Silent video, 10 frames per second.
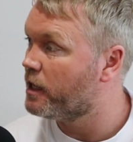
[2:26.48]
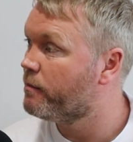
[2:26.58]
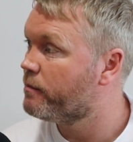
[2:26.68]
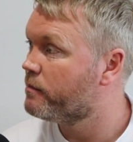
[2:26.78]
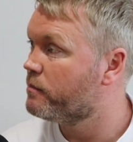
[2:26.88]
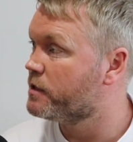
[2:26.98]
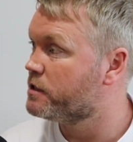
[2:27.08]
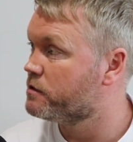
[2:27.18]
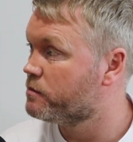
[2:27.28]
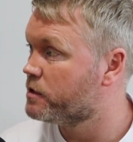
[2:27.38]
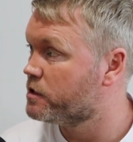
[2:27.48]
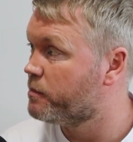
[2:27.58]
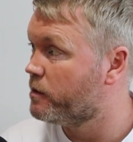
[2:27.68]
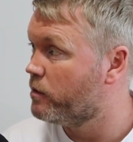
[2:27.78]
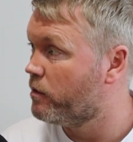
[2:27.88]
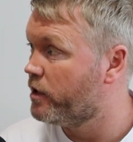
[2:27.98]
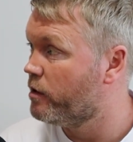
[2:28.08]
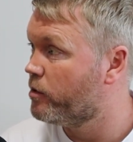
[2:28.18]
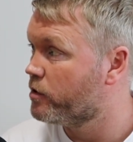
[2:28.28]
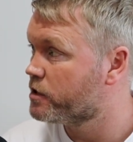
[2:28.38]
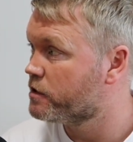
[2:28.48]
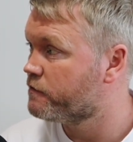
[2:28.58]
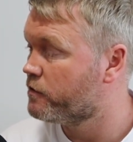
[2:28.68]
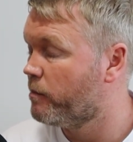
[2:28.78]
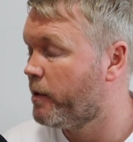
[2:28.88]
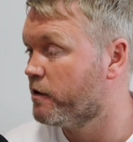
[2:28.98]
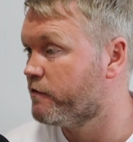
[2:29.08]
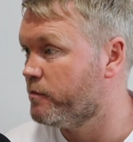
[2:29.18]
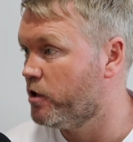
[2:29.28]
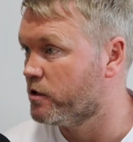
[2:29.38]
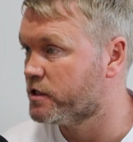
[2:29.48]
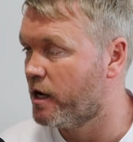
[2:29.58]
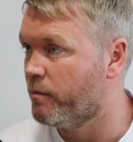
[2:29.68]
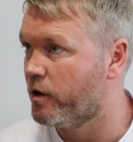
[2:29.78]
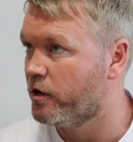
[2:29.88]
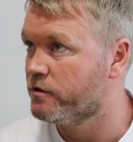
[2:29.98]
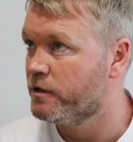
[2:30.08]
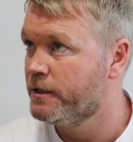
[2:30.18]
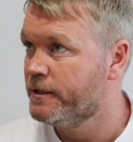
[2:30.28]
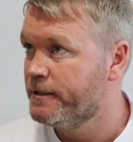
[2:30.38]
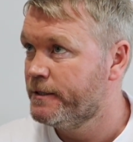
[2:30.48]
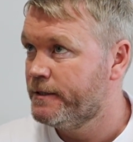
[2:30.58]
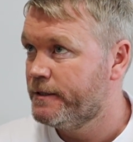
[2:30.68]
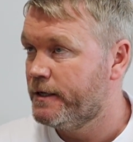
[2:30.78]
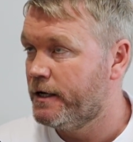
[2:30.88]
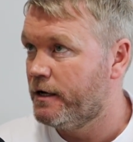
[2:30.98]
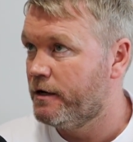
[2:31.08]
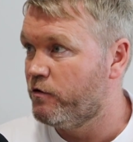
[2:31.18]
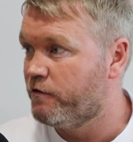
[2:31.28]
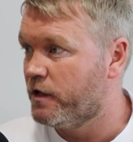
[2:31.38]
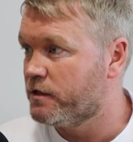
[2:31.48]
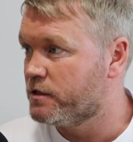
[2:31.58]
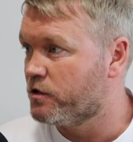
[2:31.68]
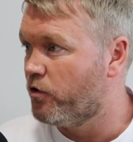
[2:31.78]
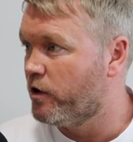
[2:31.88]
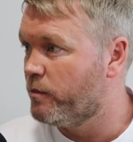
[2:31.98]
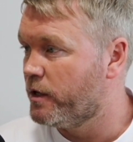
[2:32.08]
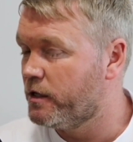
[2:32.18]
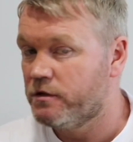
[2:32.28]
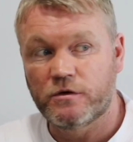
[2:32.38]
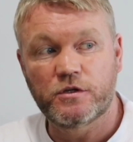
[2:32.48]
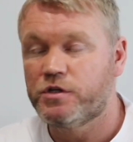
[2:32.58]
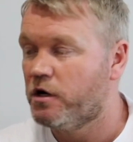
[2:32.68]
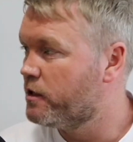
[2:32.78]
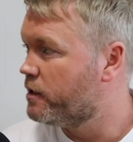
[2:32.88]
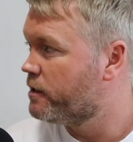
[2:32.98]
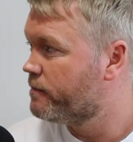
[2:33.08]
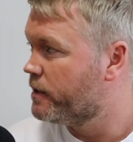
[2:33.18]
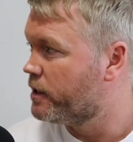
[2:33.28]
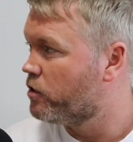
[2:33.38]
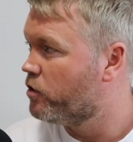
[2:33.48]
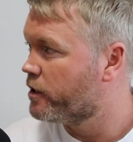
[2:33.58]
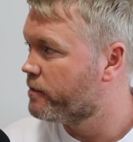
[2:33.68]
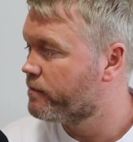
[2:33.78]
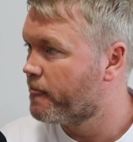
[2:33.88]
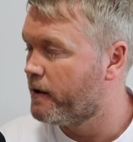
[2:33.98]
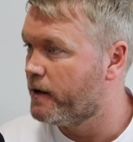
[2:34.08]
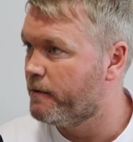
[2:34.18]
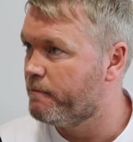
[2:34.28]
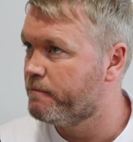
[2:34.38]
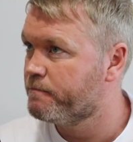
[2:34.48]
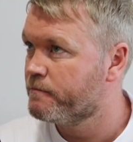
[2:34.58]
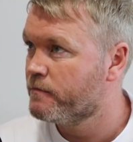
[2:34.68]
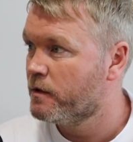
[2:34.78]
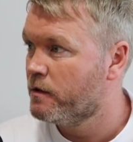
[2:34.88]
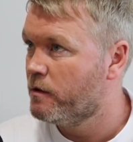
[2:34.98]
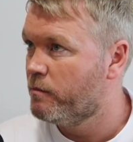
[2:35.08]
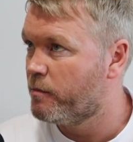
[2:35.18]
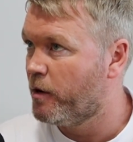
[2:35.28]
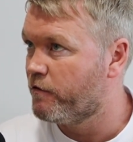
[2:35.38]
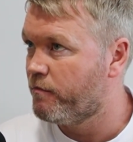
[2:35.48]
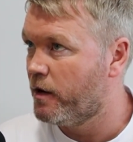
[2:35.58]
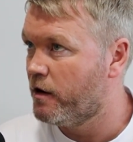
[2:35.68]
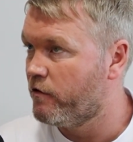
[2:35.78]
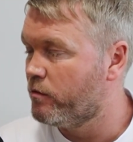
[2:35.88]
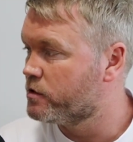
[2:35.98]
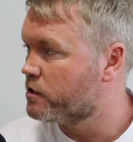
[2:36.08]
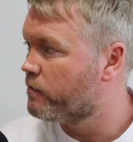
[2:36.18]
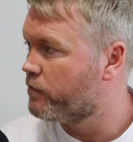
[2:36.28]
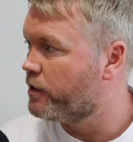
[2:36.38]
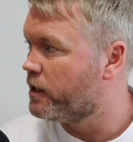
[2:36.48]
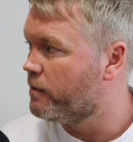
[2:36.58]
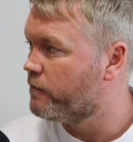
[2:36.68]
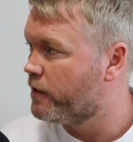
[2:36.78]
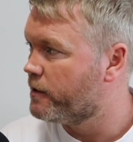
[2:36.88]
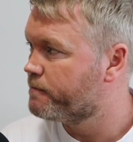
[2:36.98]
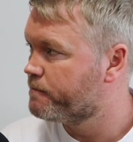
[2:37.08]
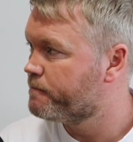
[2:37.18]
game, which is a real bonus, apart from young Sam Brown, who felt his groin when he took the shot in the corner. But apart from that, everyone's come through the game fine.